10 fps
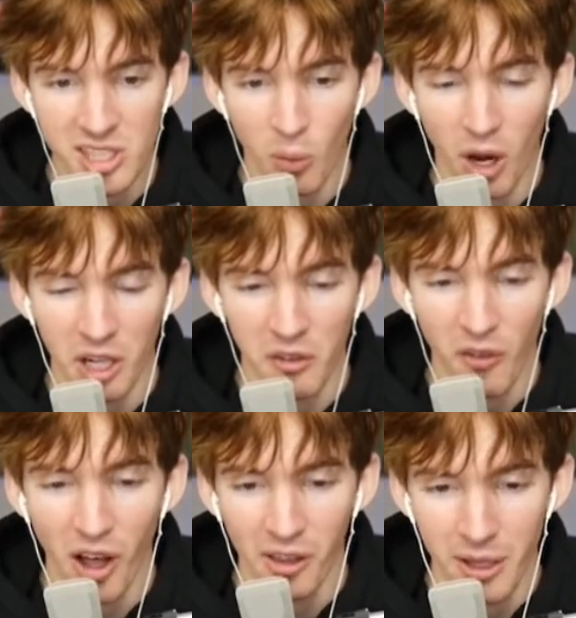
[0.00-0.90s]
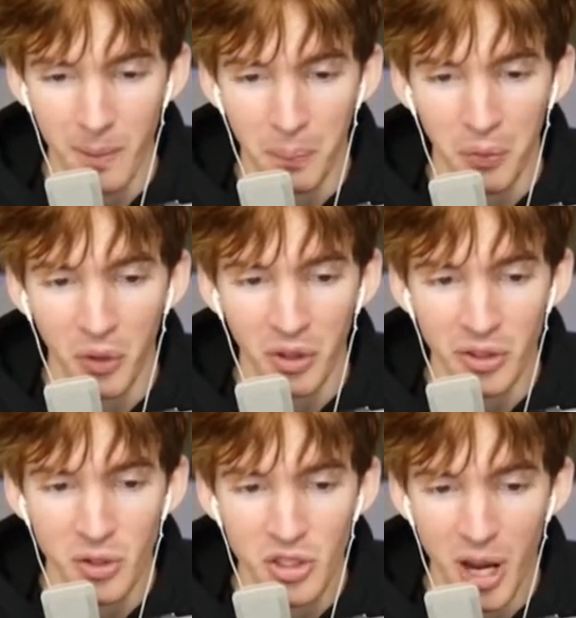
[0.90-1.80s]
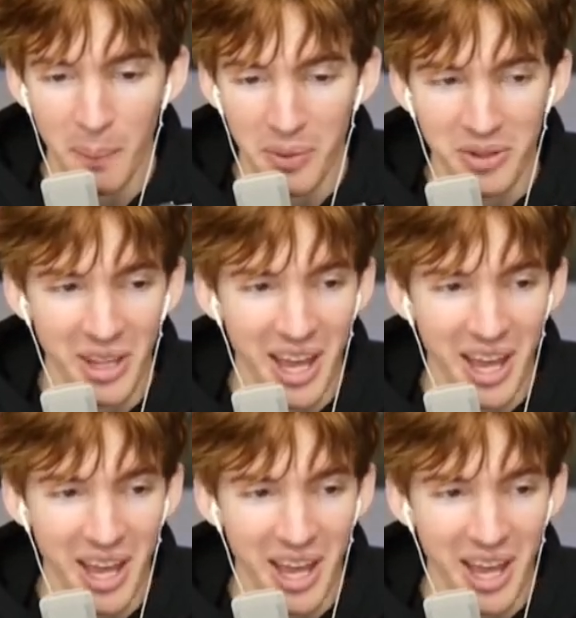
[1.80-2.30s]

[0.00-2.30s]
is the waterfall in pool. You jump in